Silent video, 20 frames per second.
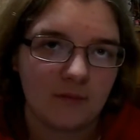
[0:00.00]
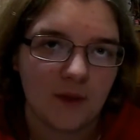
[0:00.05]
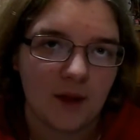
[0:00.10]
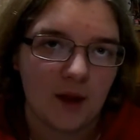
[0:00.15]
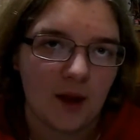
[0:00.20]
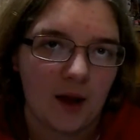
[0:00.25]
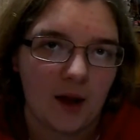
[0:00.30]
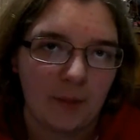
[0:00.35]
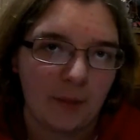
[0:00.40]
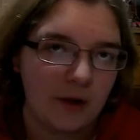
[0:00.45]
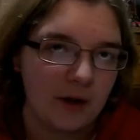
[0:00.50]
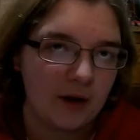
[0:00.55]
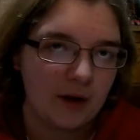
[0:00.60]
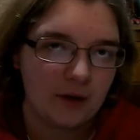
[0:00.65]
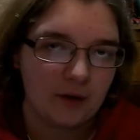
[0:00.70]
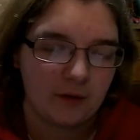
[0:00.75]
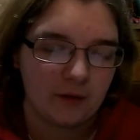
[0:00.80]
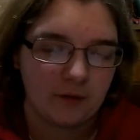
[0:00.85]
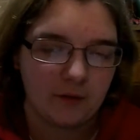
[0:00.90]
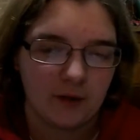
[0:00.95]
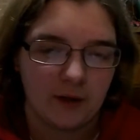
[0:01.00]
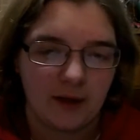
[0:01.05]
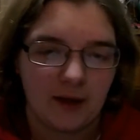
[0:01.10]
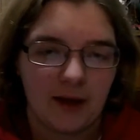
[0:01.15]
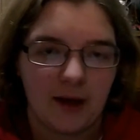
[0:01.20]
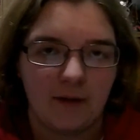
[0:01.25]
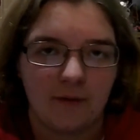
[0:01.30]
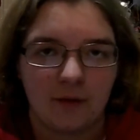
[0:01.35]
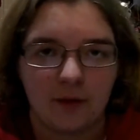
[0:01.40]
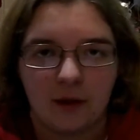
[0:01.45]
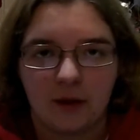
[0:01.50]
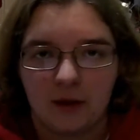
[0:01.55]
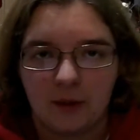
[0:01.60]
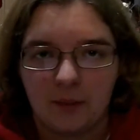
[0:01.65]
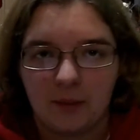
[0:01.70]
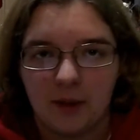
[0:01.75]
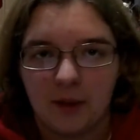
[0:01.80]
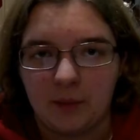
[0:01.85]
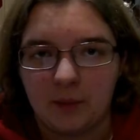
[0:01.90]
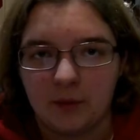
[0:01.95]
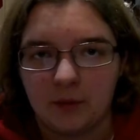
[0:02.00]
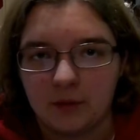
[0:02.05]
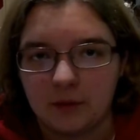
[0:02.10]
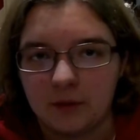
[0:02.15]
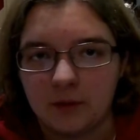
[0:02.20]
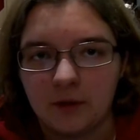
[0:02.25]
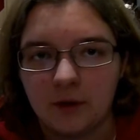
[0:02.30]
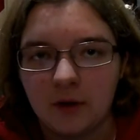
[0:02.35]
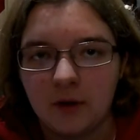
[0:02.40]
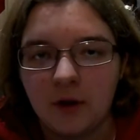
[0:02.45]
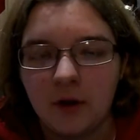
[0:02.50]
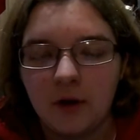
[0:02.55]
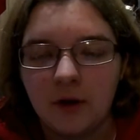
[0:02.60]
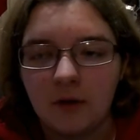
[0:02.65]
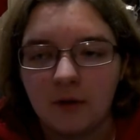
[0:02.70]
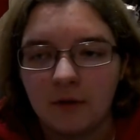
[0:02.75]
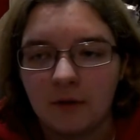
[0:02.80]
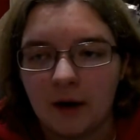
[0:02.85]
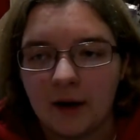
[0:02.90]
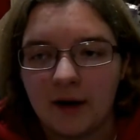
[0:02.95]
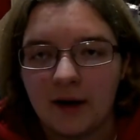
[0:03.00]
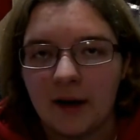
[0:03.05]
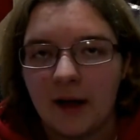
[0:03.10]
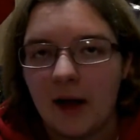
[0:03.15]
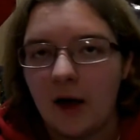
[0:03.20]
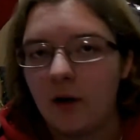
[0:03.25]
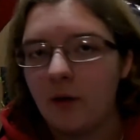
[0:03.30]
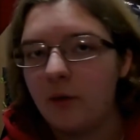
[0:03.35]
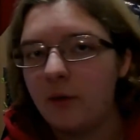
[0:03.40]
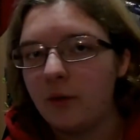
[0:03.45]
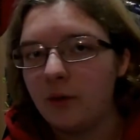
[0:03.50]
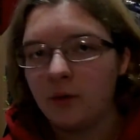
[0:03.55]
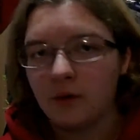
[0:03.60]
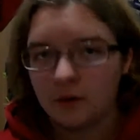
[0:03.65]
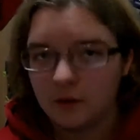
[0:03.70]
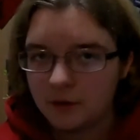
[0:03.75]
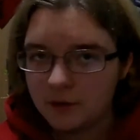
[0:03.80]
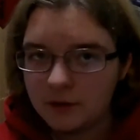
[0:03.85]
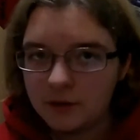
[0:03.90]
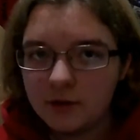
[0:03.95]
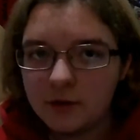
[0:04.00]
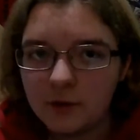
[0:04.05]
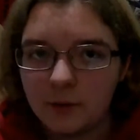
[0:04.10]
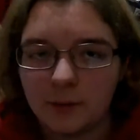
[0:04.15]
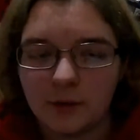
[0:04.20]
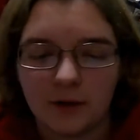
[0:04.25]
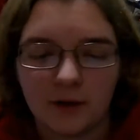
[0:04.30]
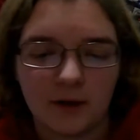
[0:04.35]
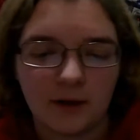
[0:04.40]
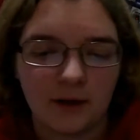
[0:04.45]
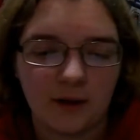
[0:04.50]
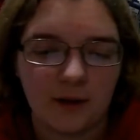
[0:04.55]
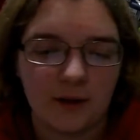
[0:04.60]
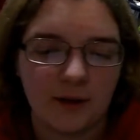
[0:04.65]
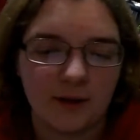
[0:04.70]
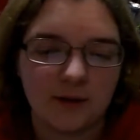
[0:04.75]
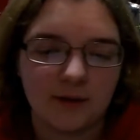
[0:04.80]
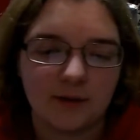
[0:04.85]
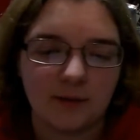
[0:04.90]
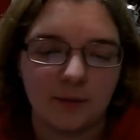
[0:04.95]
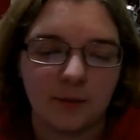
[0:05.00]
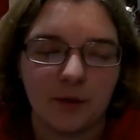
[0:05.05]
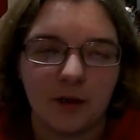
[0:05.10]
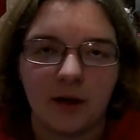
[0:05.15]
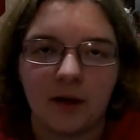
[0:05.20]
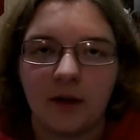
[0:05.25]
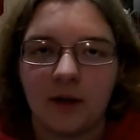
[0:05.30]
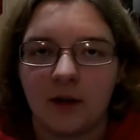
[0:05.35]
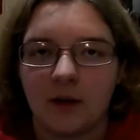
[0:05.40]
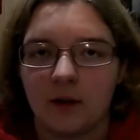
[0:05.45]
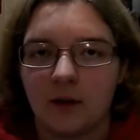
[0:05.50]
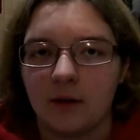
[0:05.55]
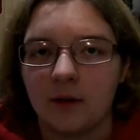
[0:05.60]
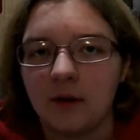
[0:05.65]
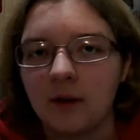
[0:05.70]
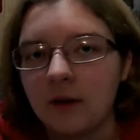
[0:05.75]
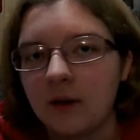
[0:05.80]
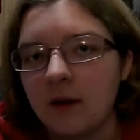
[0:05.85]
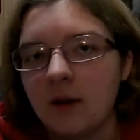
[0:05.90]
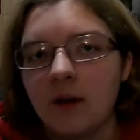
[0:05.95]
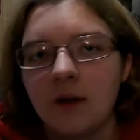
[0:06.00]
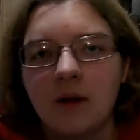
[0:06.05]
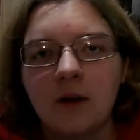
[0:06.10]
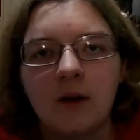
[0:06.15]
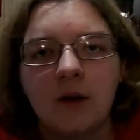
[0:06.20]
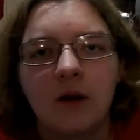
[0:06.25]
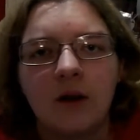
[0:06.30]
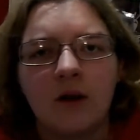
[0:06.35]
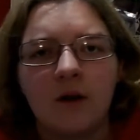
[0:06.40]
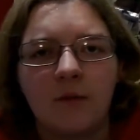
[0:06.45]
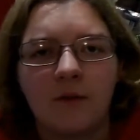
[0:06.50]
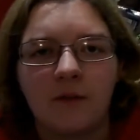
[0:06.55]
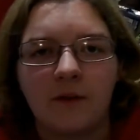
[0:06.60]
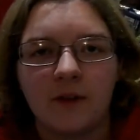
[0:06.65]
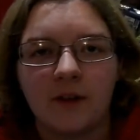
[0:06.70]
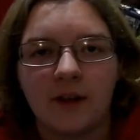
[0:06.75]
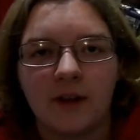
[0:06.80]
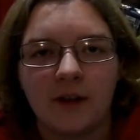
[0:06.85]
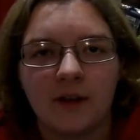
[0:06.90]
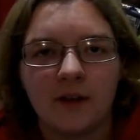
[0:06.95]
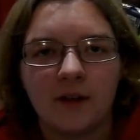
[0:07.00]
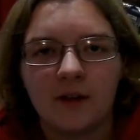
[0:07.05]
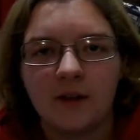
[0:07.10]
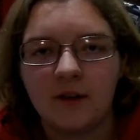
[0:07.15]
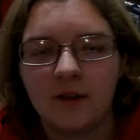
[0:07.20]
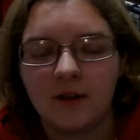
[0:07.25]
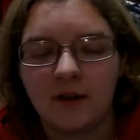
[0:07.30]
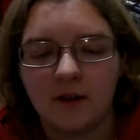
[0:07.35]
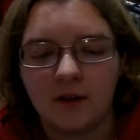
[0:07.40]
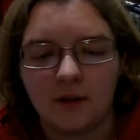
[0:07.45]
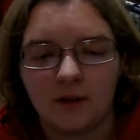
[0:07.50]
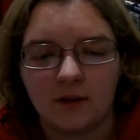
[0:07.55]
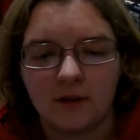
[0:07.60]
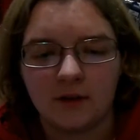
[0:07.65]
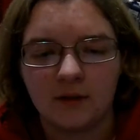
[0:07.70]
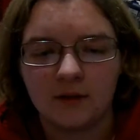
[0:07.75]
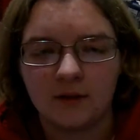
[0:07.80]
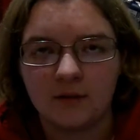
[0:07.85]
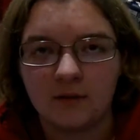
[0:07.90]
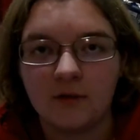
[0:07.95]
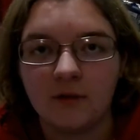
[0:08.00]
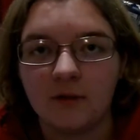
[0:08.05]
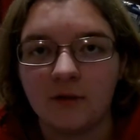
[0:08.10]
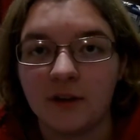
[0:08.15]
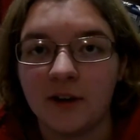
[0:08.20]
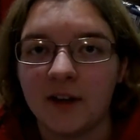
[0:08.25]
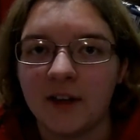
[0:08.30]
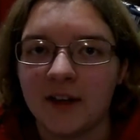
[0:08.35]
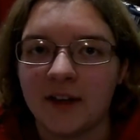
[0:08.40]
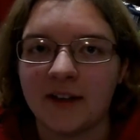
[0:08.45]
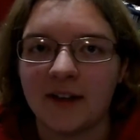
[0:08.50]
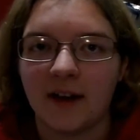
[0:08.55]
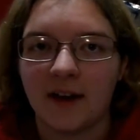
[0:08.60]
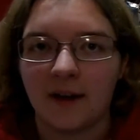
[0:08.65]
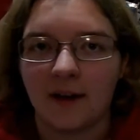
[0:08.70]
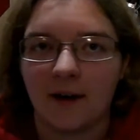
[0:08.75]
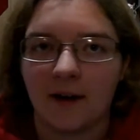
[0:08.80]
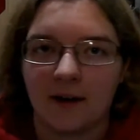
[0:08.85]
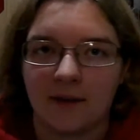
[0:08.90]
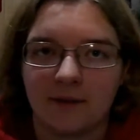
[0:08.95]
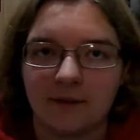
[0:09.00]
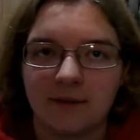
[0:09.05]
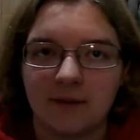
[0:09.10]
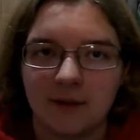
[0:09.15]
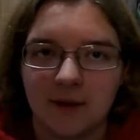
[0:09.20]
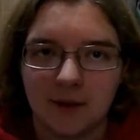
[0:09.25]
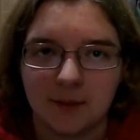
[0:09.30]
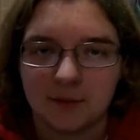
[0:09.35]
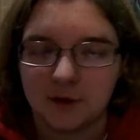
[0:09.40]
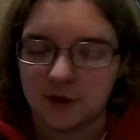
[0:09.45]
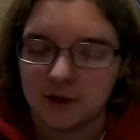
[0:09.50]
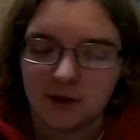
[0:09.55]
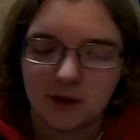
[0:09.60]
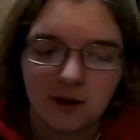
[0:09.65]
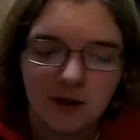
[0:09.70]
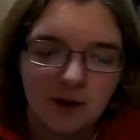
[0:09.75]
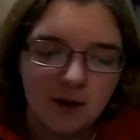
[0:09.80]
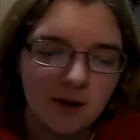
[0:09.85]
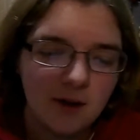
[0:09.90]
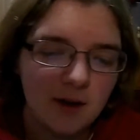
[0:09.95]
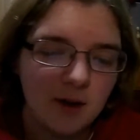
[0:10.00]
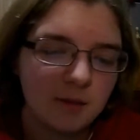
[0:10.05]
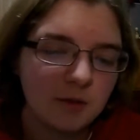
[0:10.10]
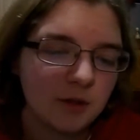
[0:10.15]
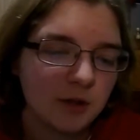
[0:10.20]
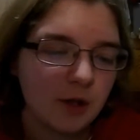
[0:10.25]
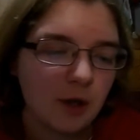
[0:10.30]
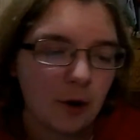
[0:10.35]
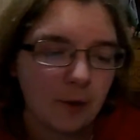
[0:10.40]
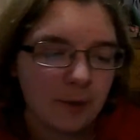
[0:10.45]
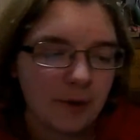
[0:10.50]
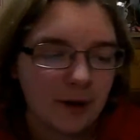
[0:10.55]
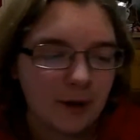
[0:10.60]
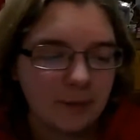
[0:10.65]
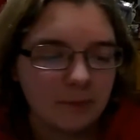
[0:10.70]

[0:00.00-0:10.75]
I mean, I don't really have a lot of people right now who are super into this, but hopefully it'll really take off. I'm just hoping.